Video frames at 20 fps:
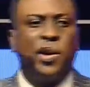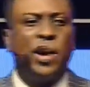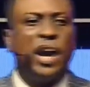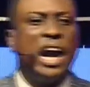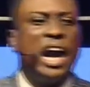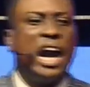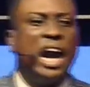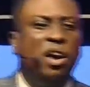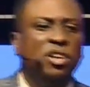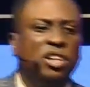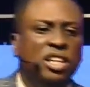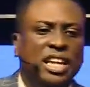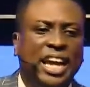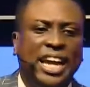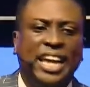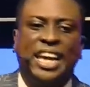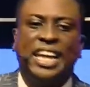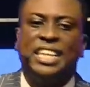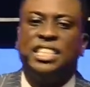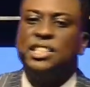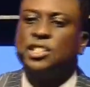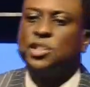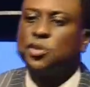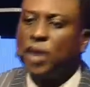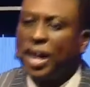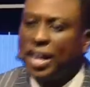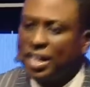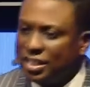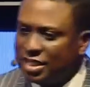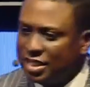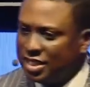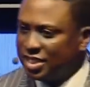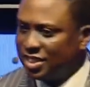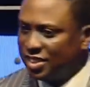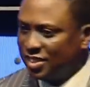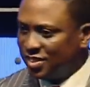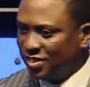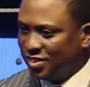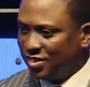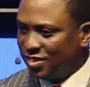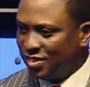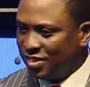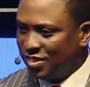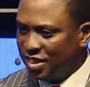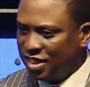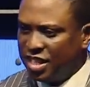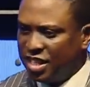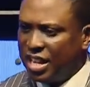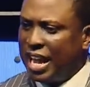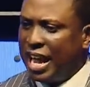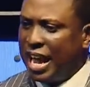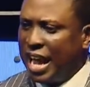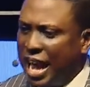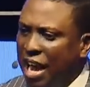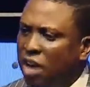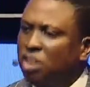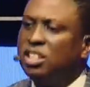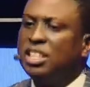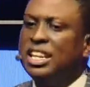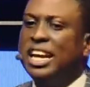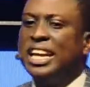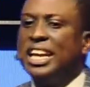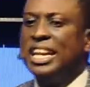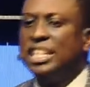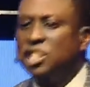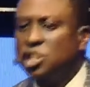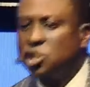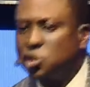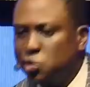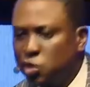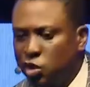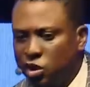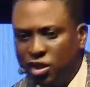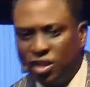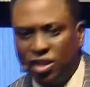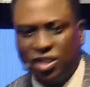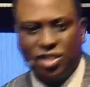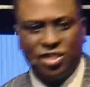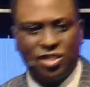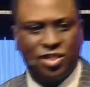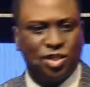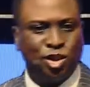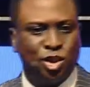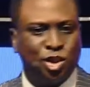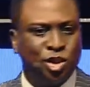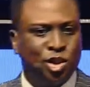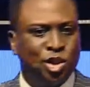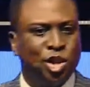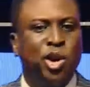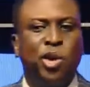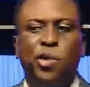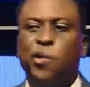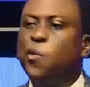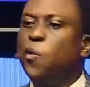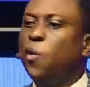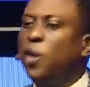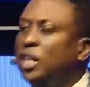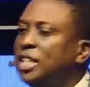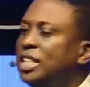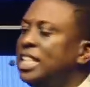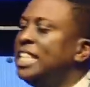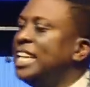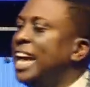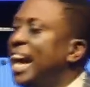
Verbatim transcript: How did I get it right? How did I get it wrong? What did